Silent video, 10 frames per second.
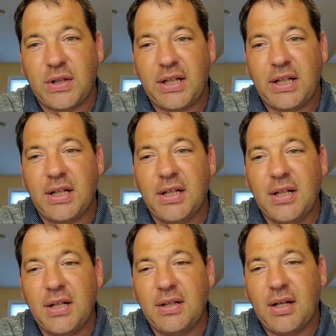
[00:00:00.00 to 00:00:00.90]
the
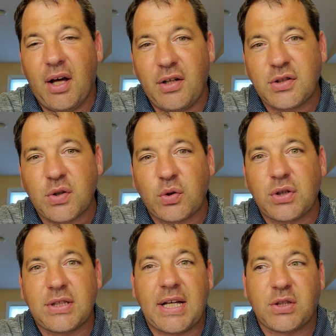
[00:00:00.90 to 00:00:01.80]
other
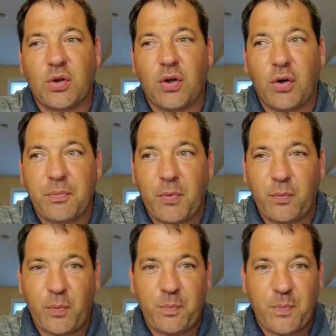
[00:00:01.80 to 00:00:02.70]
soldiers that's going to
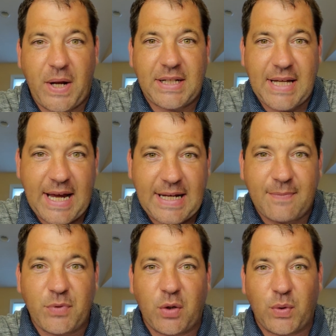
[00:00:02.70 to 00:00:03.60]

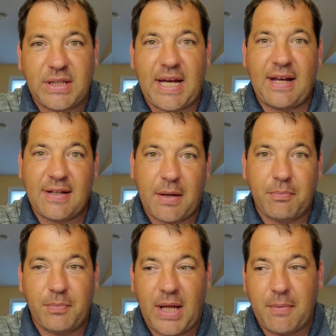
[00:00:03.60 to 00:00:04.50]
maintain and retain
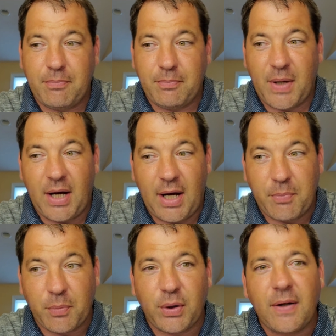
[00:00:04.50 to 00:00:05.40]
that
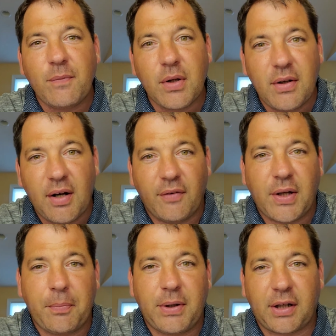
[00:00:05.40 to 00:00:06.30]
memory of
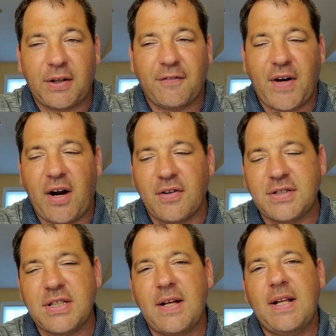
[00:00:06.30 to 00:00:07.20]
that particular
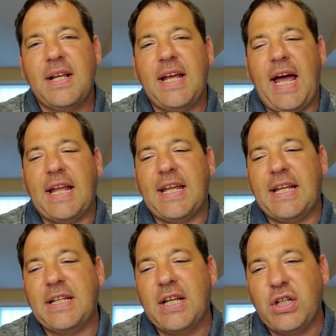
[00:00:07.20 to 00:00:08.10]
virus. And
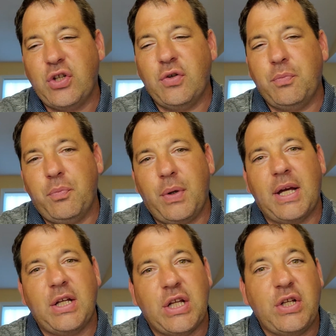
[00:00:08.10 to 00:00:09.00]
then
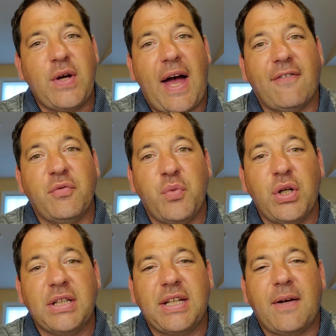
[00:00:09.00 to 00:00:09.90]
you have
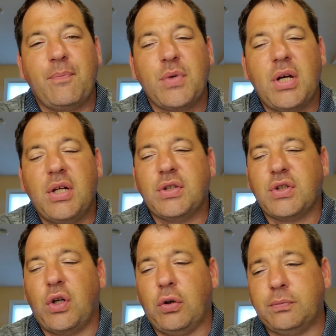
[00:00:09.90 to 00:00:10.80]
immunity.
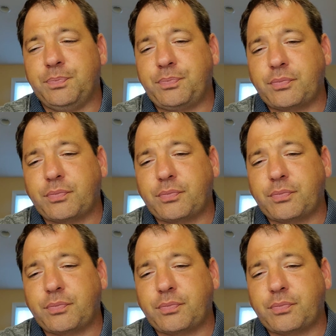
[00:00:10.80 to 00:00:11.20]
So